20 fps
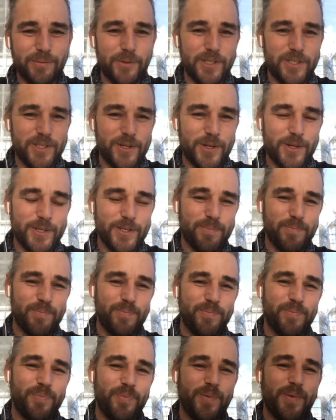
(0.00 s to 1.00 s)
which
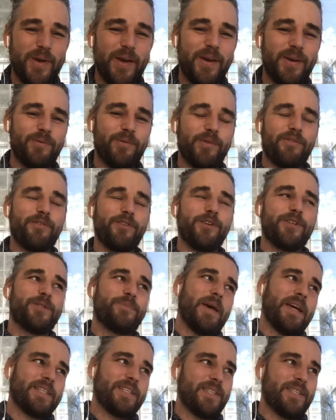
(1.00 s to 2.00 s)
refers
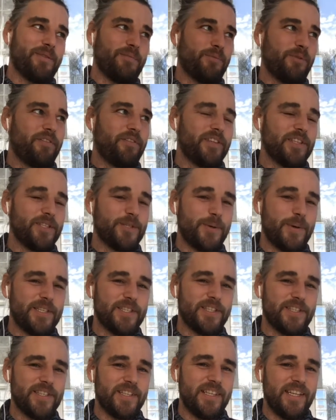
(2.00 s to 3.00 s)
back to the previous
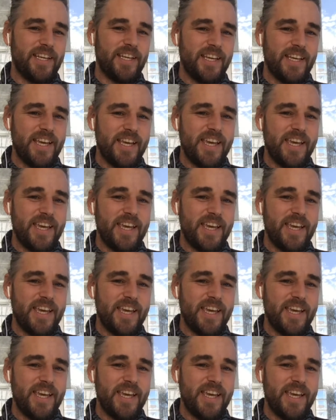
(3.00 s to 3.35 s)
question.